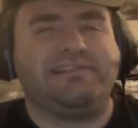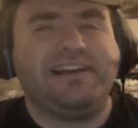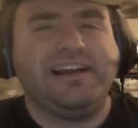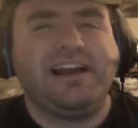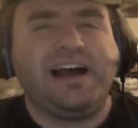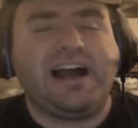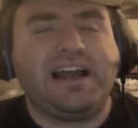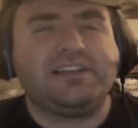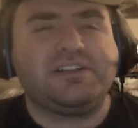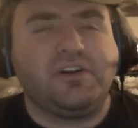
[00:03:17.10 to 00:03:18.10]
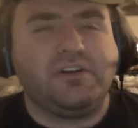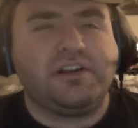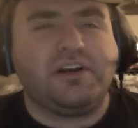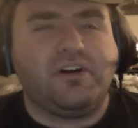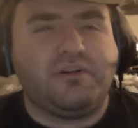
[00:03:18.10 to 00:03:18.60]
dude. I
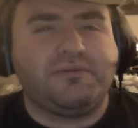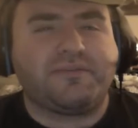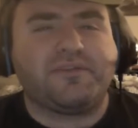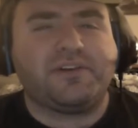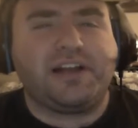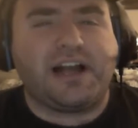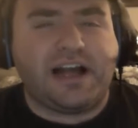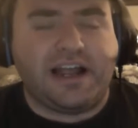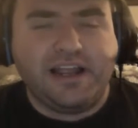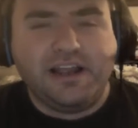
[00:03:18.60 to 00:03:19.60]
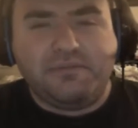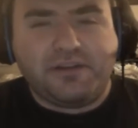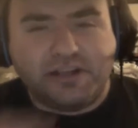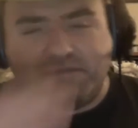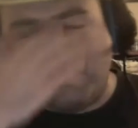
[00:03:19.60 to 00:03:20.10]
totally almost forgot,
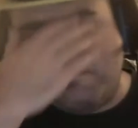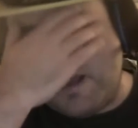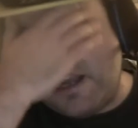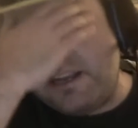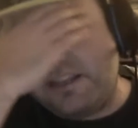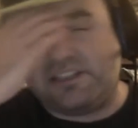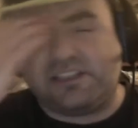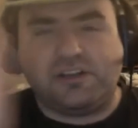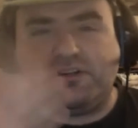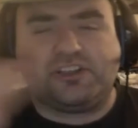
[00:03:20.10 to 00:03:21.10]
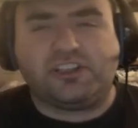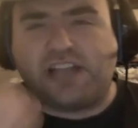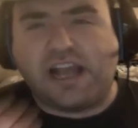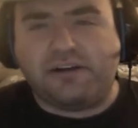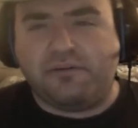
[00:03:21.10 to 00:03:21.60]
because my mind is still
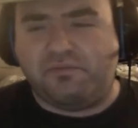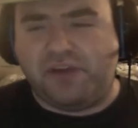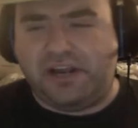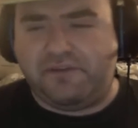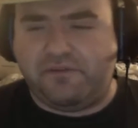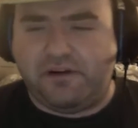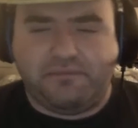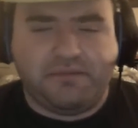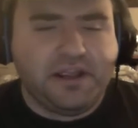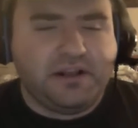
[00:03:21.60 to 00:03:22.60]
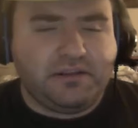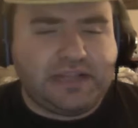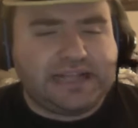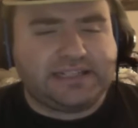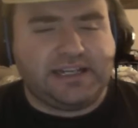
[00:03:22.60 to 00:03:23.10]
scatterbrained from
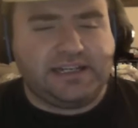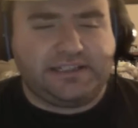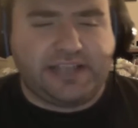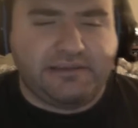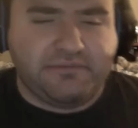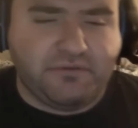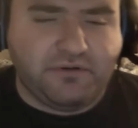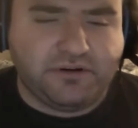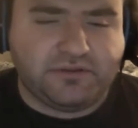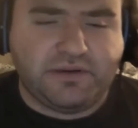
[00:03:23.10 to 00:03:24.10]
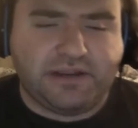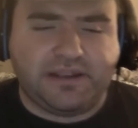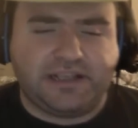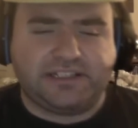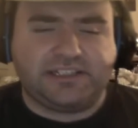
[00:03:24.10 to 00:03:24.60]
last night's Game Awards with,
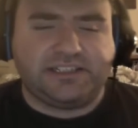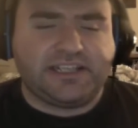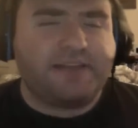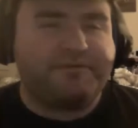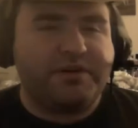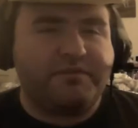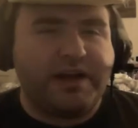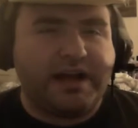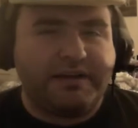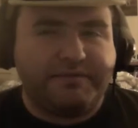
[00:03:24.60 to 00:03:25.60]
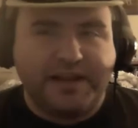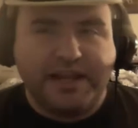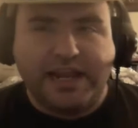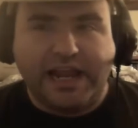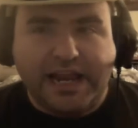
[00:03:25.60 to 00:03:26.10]
like, Sephiroth
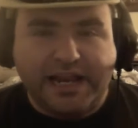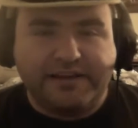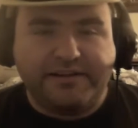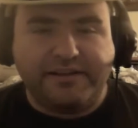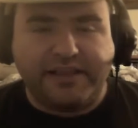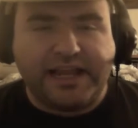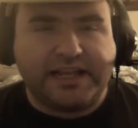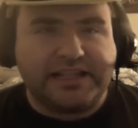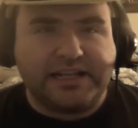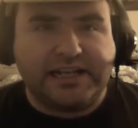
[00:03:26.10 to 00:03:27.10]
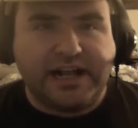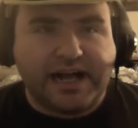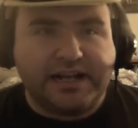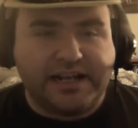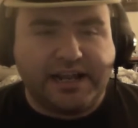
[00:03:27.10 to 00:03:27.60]
in, like, the
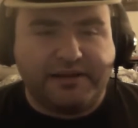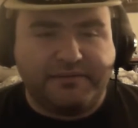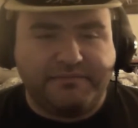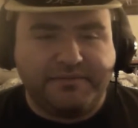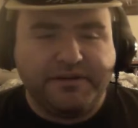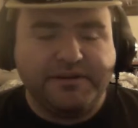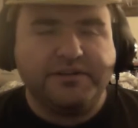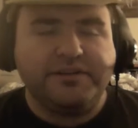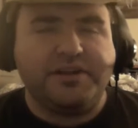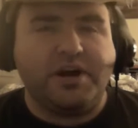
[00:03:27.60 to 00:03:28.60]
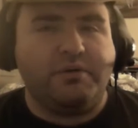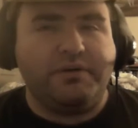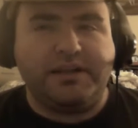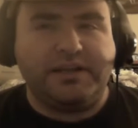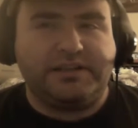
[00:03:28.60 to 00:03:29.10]
goddamn. Yo,
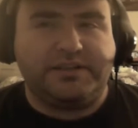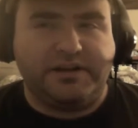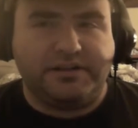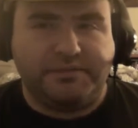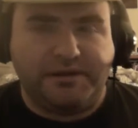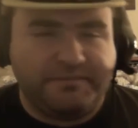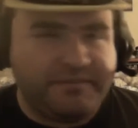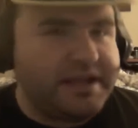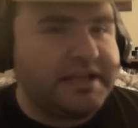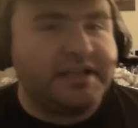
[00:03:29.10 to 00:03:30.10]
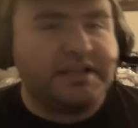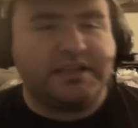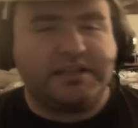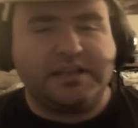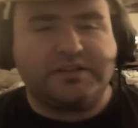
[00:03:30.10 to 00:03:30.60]
it's nuts, man.
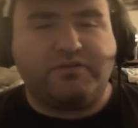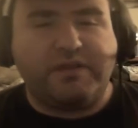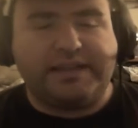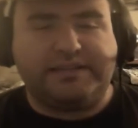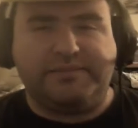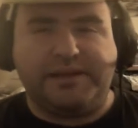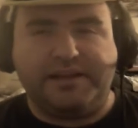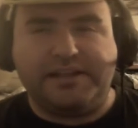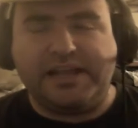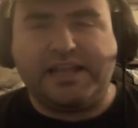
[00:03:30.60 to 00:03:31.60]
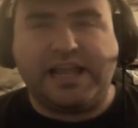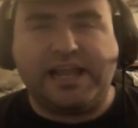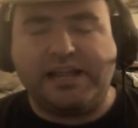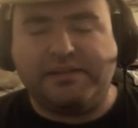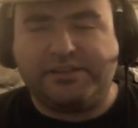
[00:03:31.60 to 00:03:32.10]
It's crazy, man. That
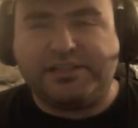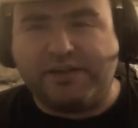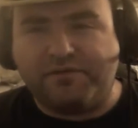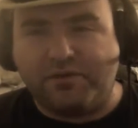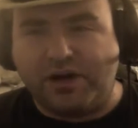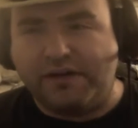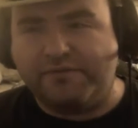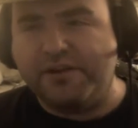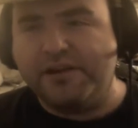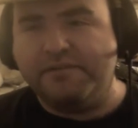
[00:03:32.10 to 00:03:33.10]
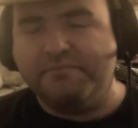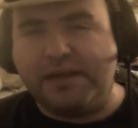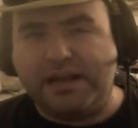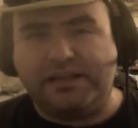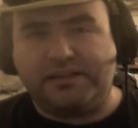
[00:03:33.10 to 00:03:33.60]
Sephiroth
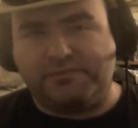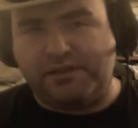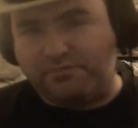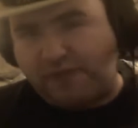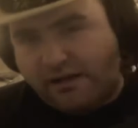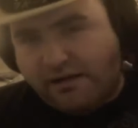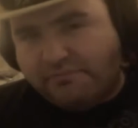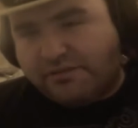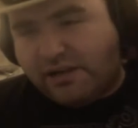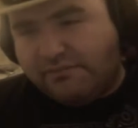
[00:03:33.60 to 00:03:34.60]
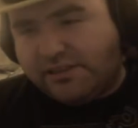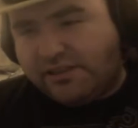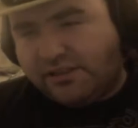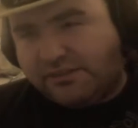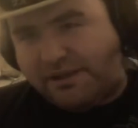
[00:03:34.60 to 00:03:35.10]
main into Smash Bros. I'm
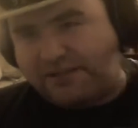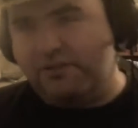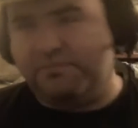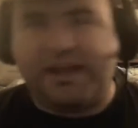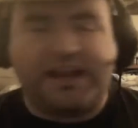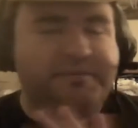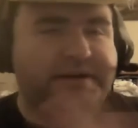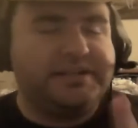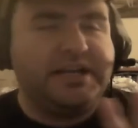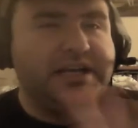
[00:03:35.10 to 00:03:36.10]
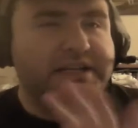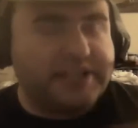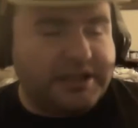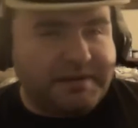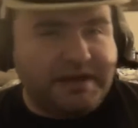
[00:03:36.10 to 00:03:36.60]
still skeptical, but anyways, this
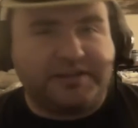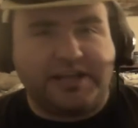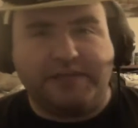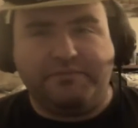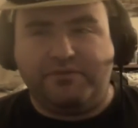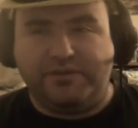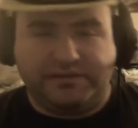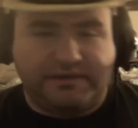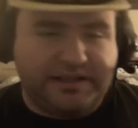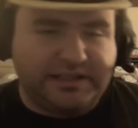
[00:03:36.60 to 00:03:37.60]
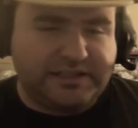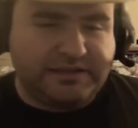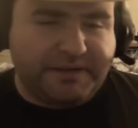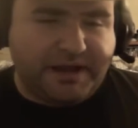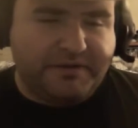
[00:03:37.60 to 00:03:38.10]
isn't about the Game Awards, alright? This is
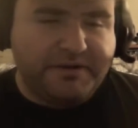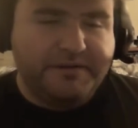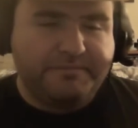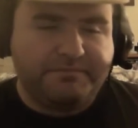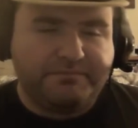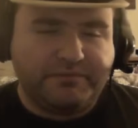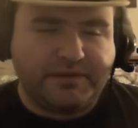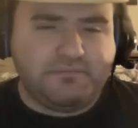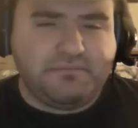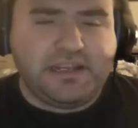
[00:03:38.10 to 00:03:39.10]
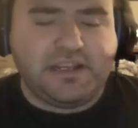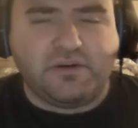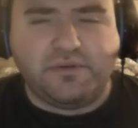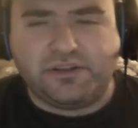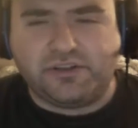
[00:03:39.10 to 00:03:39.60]
about me
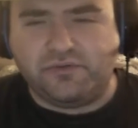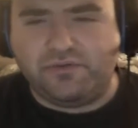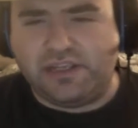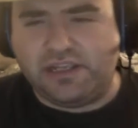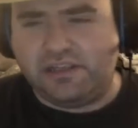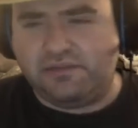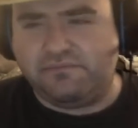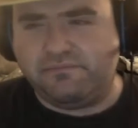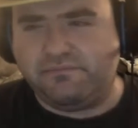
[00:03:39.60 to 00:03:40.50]
going to the